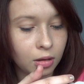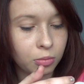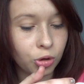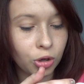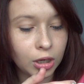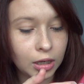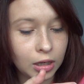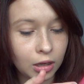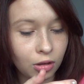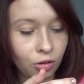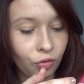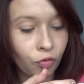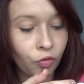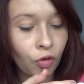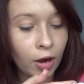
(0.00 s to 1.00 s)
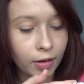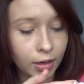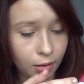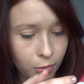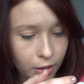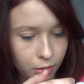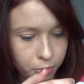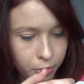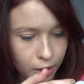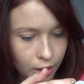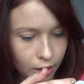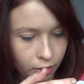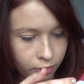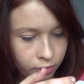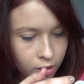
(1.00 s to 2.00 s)
But Lily's very well
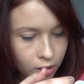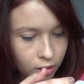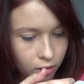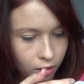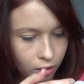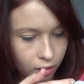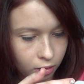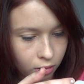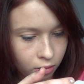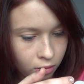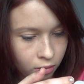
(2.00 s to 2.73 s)
behaved, aren't you?